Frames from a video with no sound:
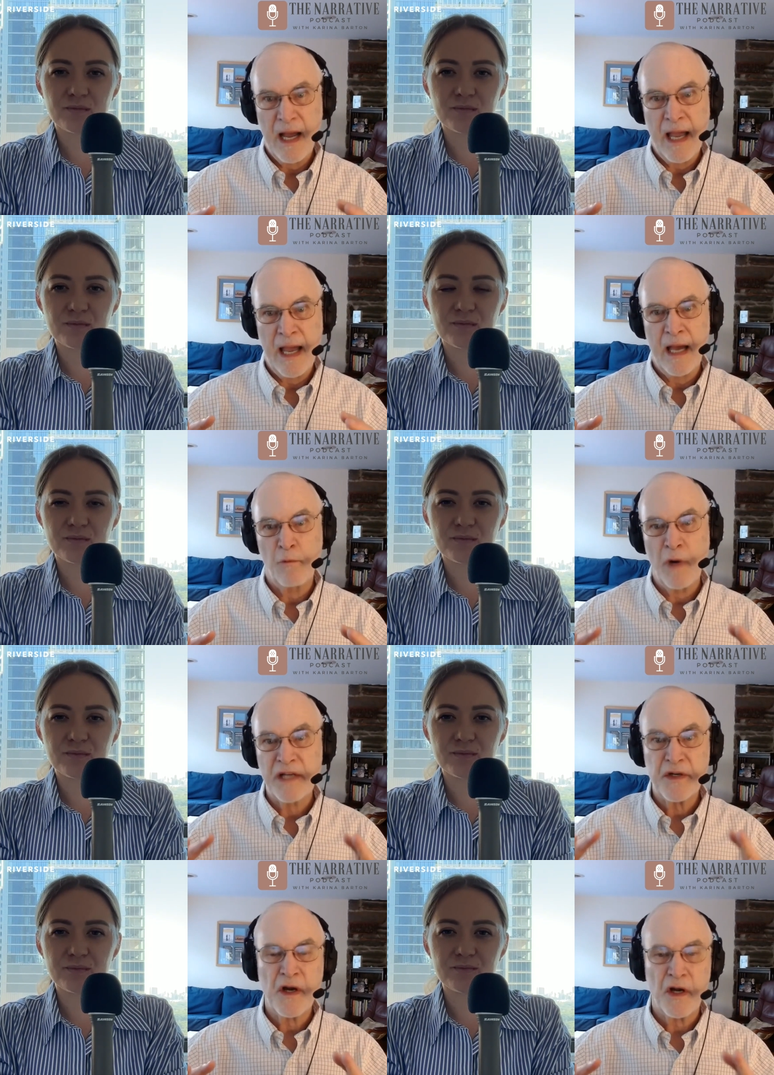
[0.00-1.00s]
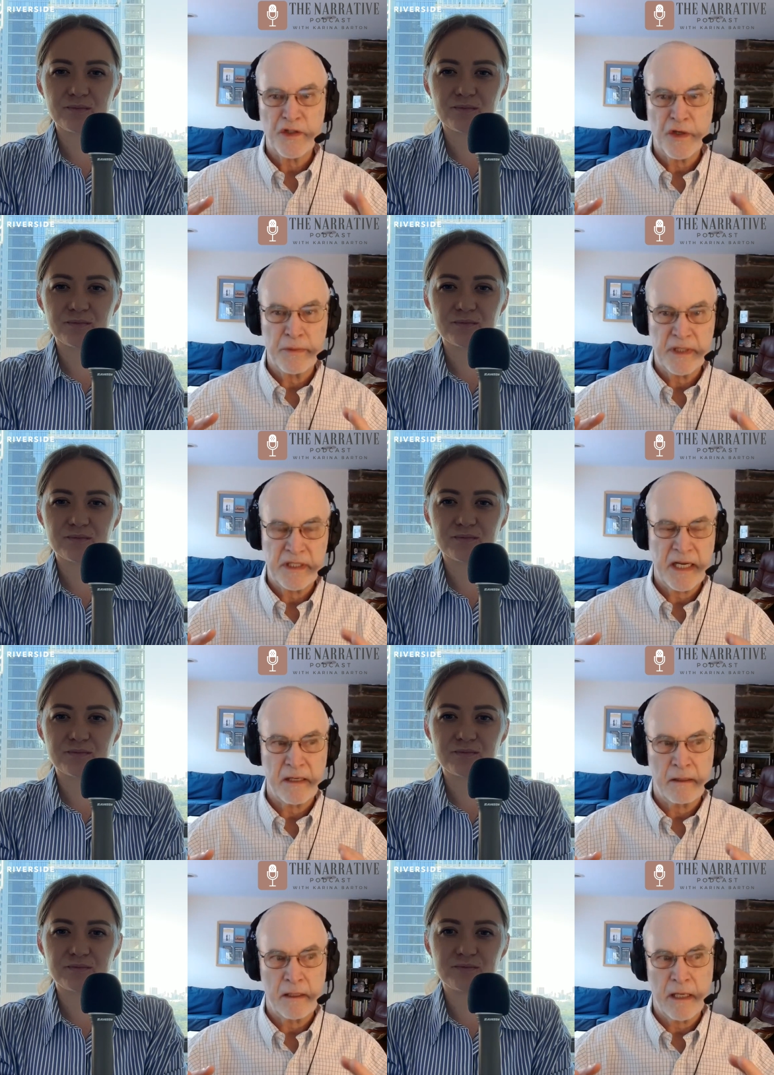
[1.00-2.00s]
Speaker 1: and Western culture in
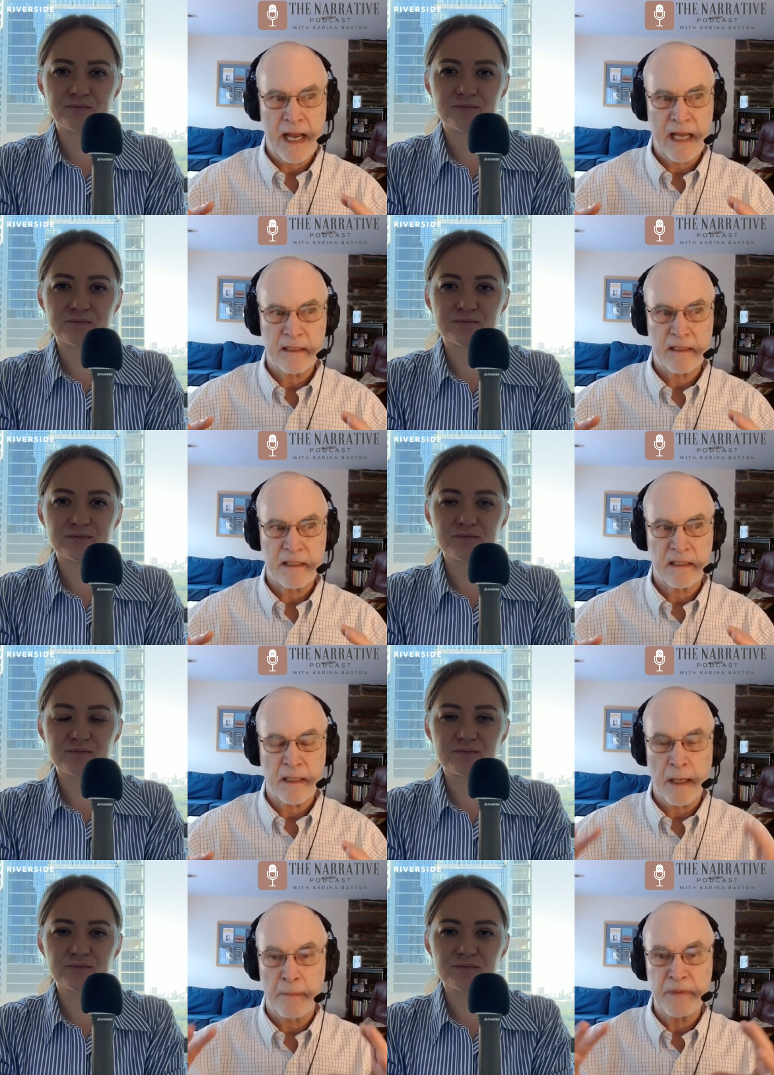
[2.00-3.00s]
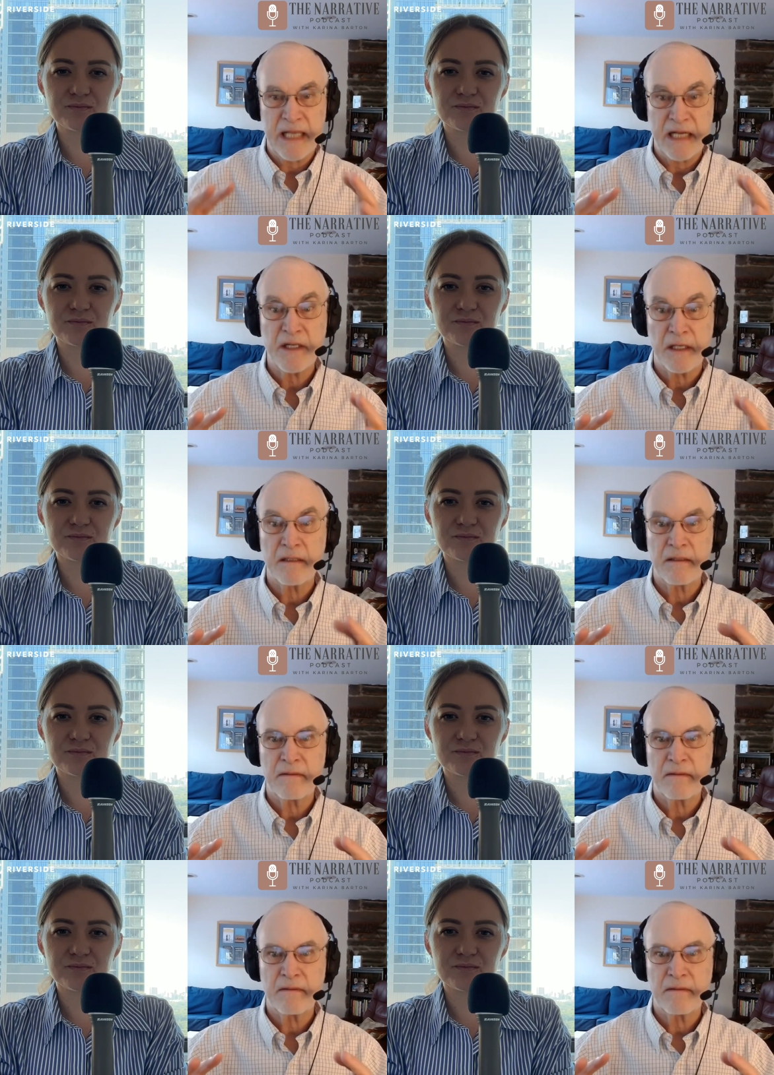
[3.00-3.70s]
particular has this obsession.